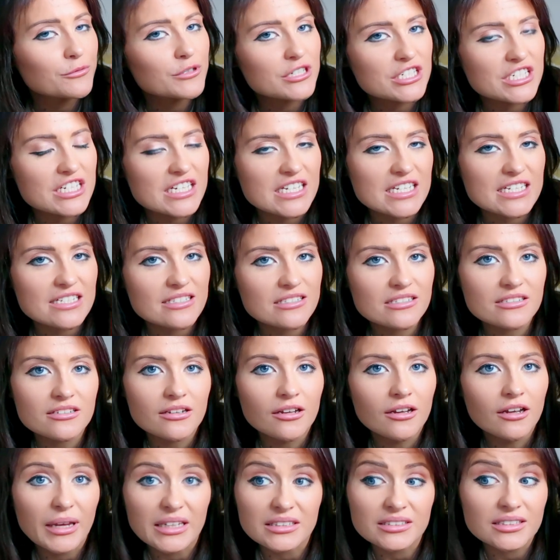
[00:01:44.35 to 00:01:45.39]
which is
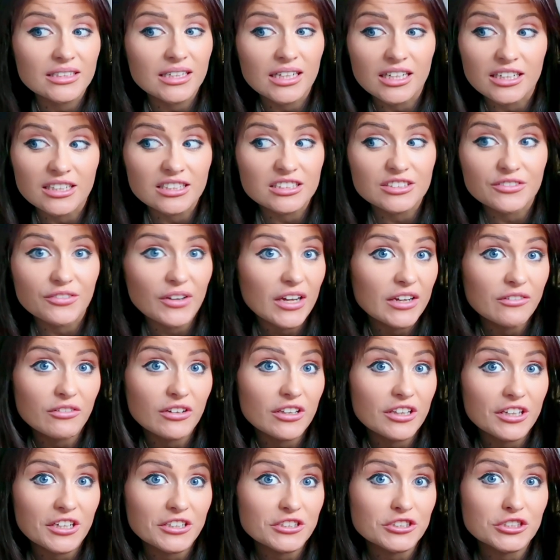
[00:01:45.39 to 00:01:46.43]
basically his
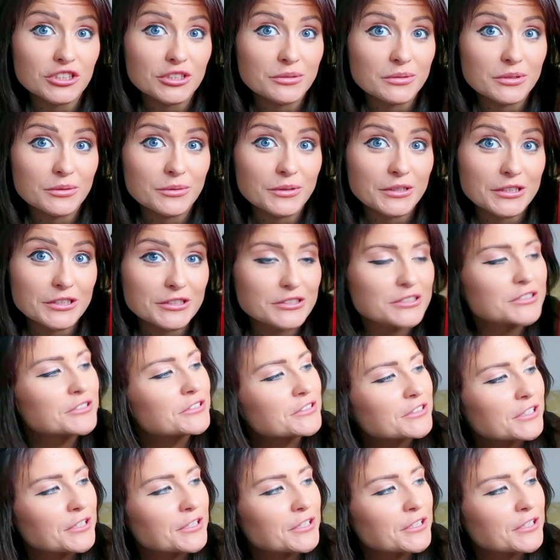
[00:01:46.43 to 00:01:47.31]
favourite thing to do in the world.